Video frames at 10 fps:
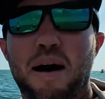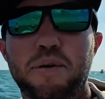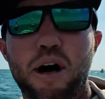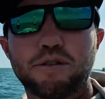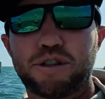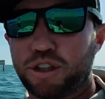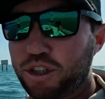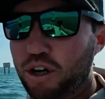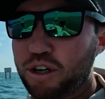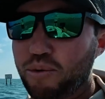gonna also
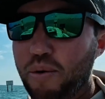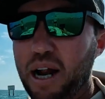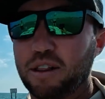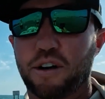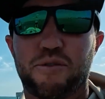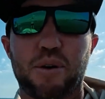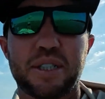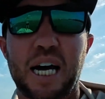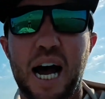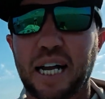show you what I look for
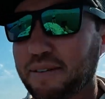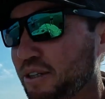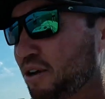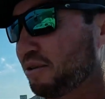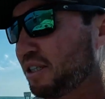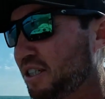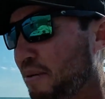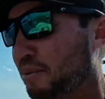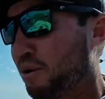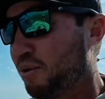in tides. Let me load this
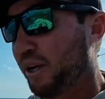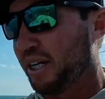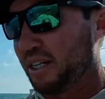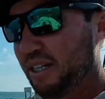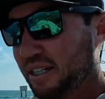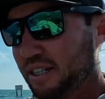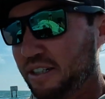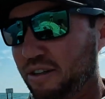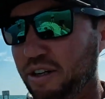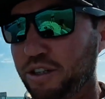up real quick
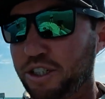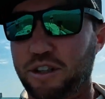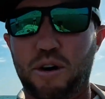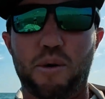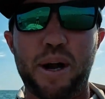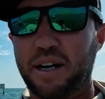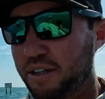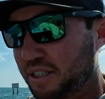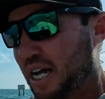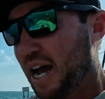because they're a little slower waiting
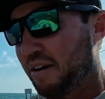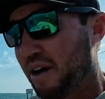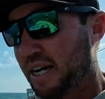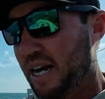on the tide right